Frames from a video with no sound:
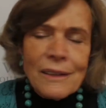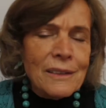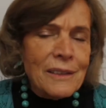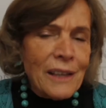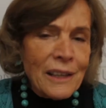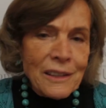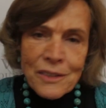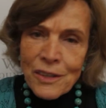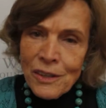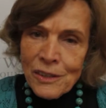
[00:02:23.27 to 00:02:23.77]

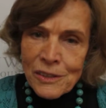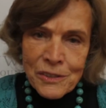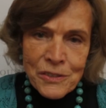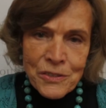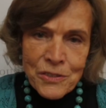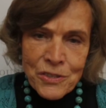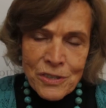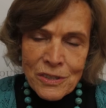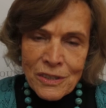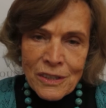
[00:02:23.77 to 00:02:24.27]
that
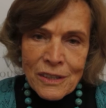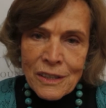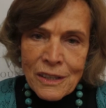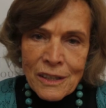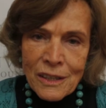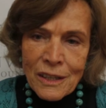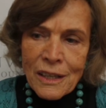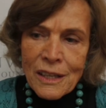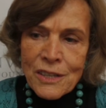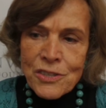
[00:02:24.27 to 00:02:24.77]
knowledge
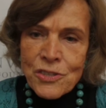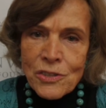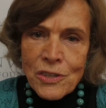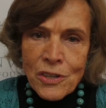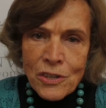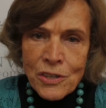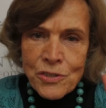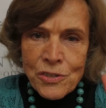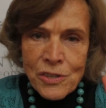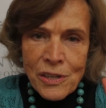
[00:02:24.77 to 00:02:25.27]
has
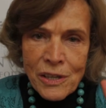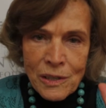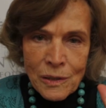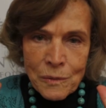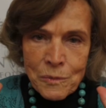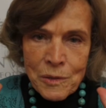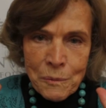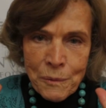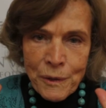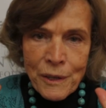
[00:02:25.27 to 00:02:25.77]
largely
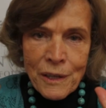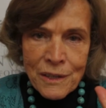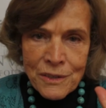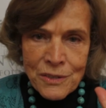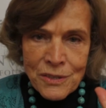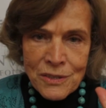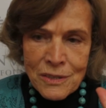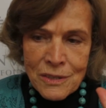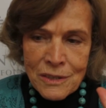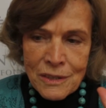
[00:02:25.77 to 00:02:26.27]
come to
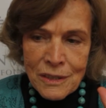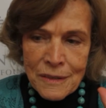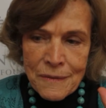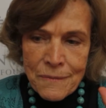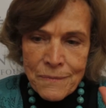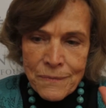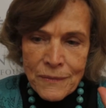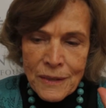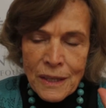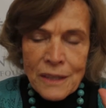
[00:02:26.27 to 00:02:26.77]
pass.
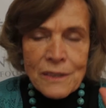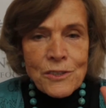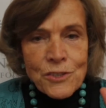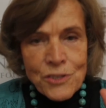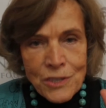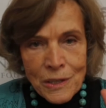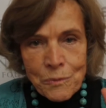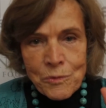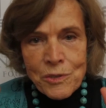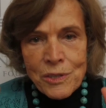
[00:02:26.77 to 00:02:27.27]
At the
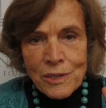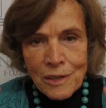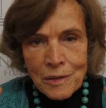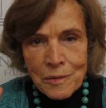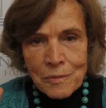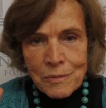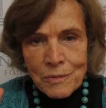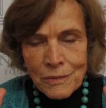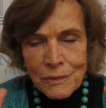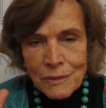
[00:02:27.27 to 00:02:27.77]
same
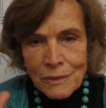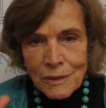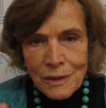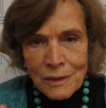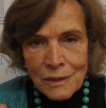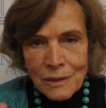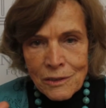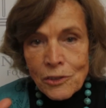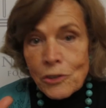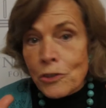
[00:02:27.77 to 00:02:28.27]
time,
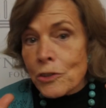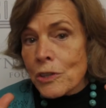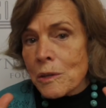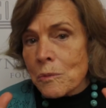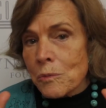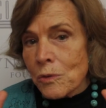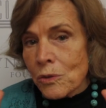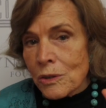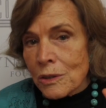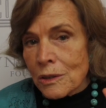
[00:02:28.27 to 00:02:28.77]

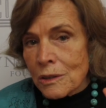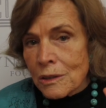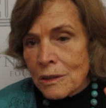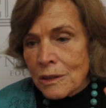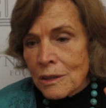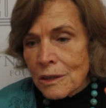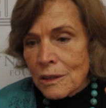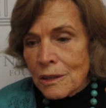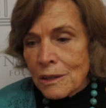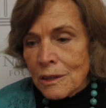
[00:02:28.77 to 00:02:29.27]
learning more,
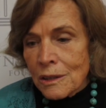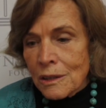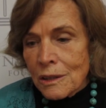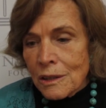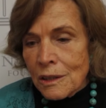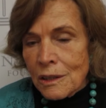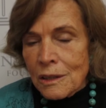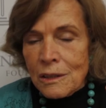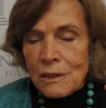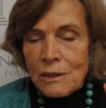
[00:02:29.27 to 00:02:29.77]

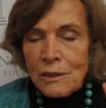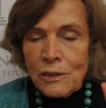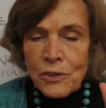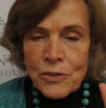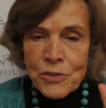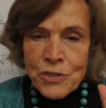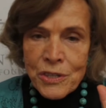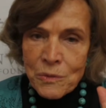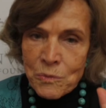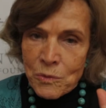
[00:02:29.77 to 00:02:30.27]

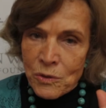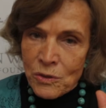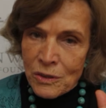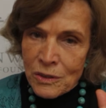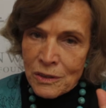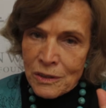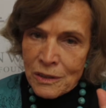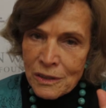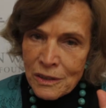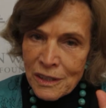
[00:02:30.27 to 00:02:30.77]
losing
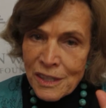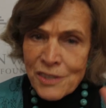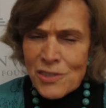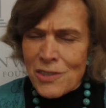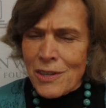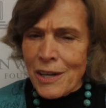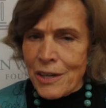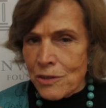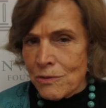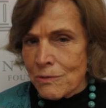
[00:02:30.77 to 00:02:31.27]
more. It's
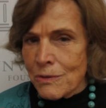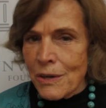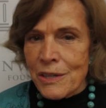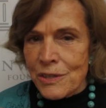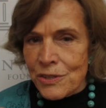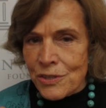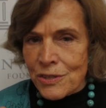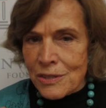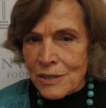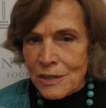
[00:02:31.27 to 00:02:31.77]
like a
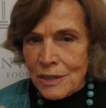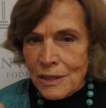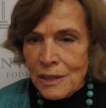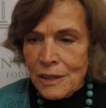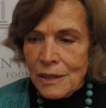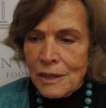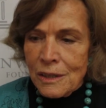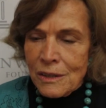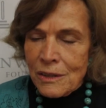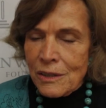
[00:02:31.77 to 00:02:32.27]
race.
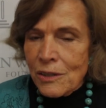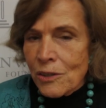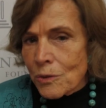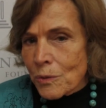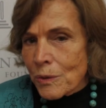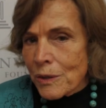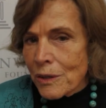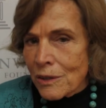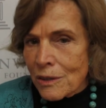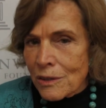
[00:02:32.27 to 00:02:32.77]
And here
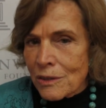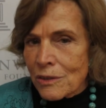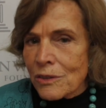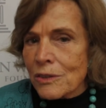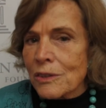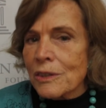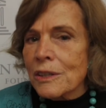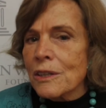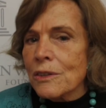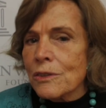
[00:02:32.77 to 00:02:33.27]
we are,
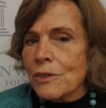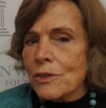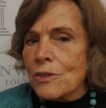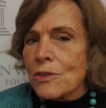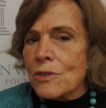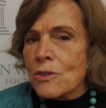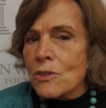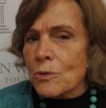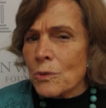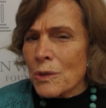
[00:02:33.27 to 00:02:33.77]
early in the
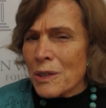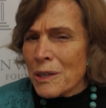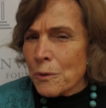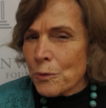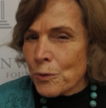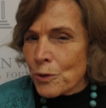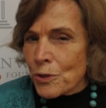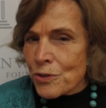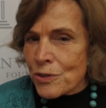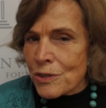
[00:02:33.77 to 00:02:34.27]

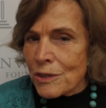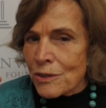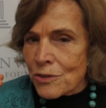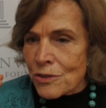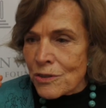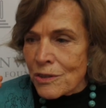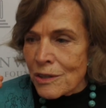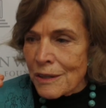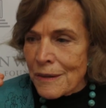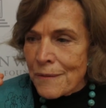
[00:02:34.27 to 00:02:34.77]
twenty-first
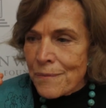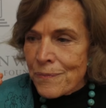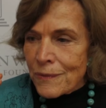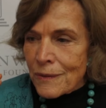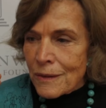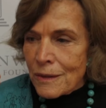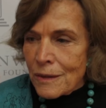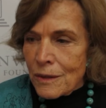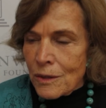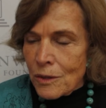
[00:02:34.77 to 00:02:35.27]
century,
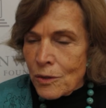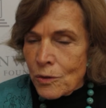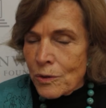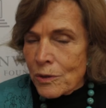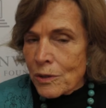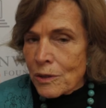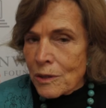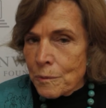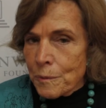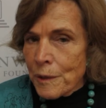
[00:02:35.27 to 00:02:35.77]

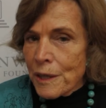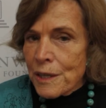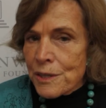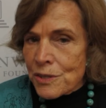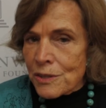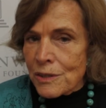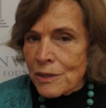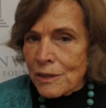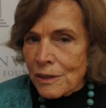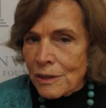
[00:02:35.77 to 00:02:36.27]
with a
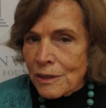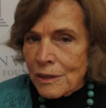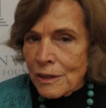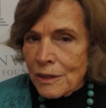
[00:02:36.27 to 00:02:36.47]
capacity